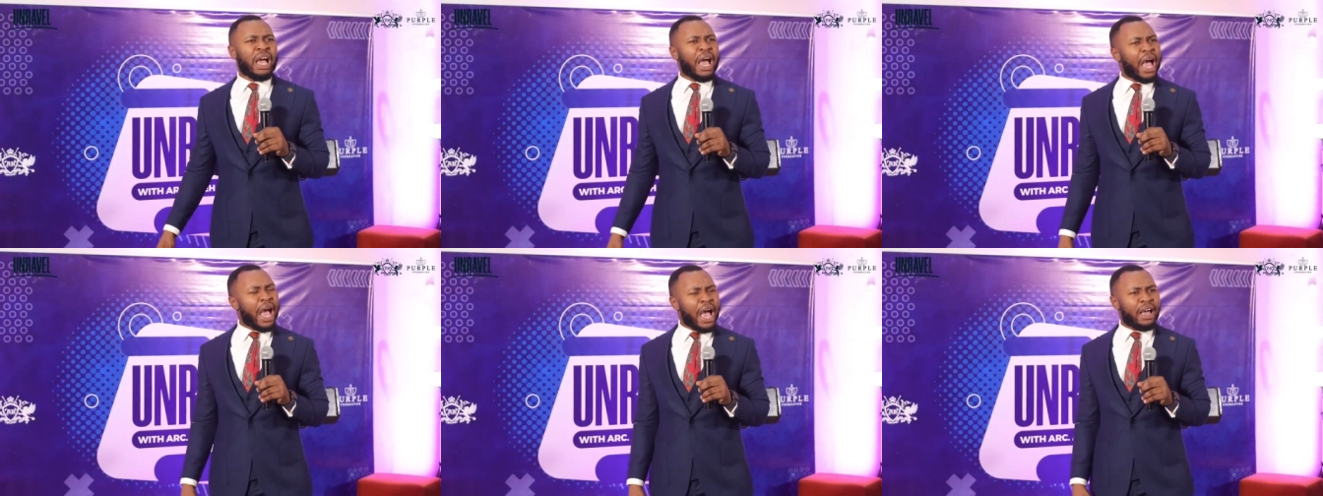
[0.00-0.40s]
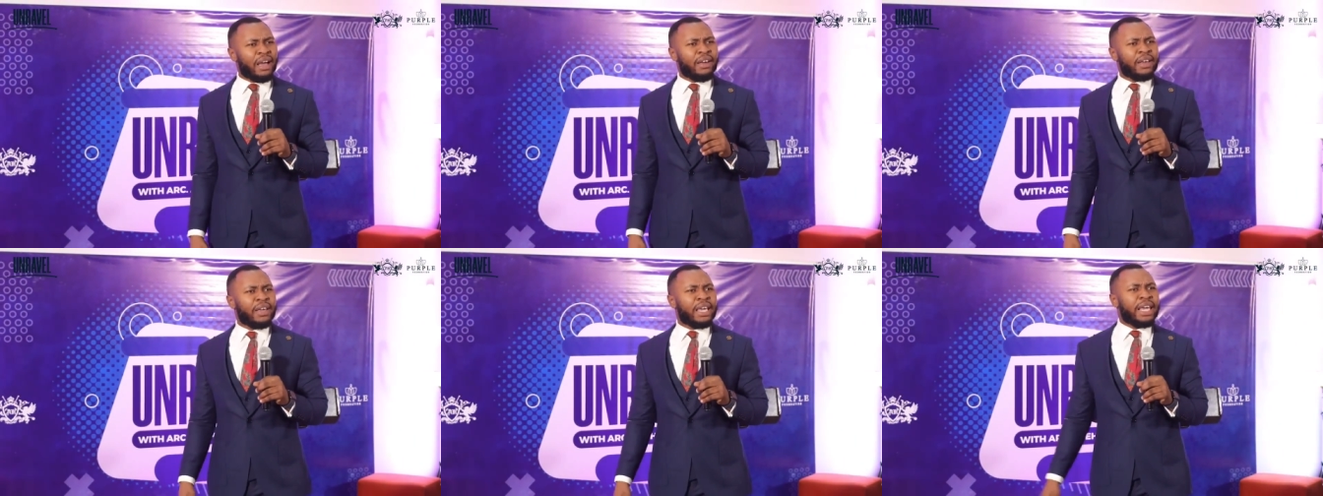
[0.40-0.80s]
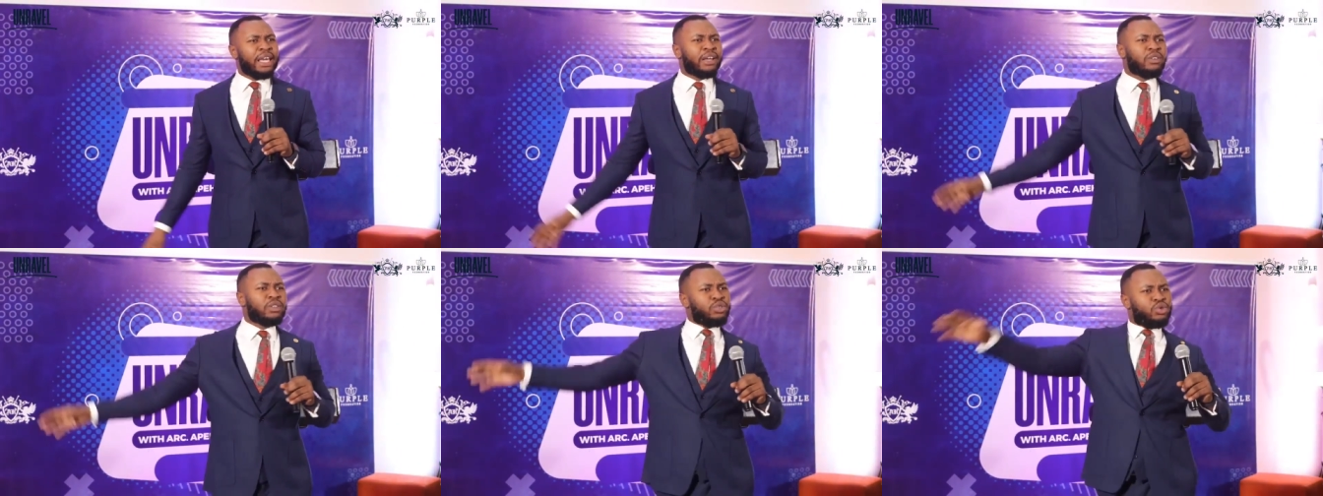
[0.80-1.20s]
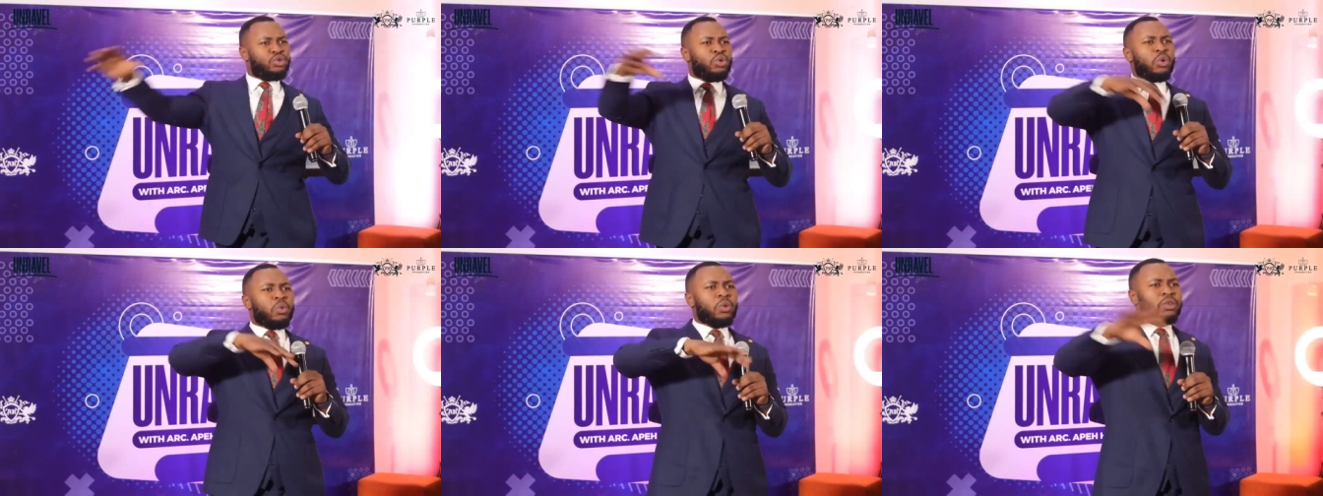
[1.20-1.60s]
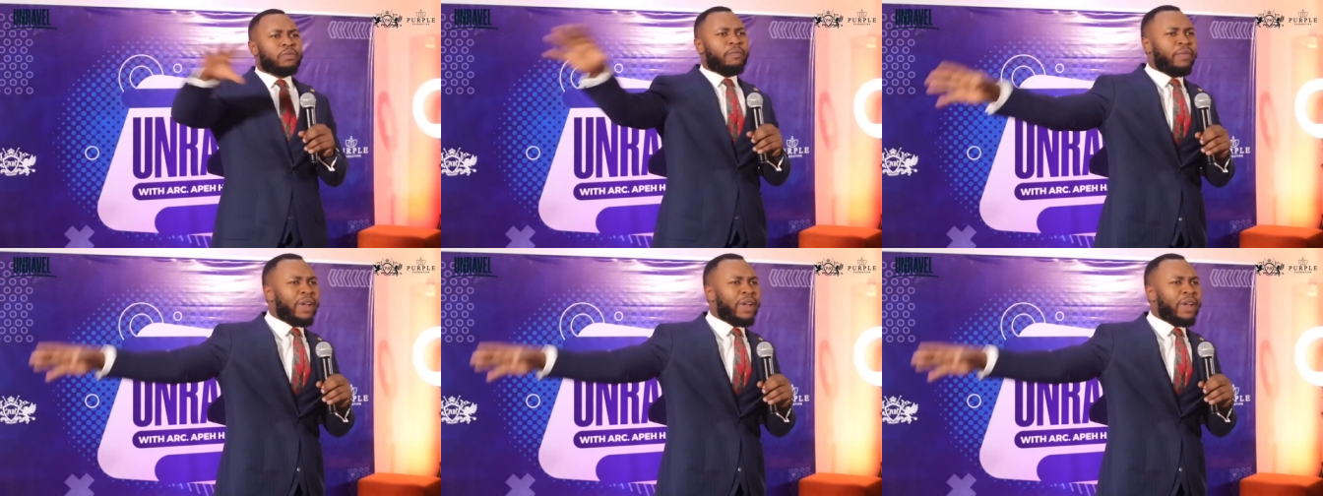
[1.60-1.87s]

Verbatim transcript: Ah, a drone was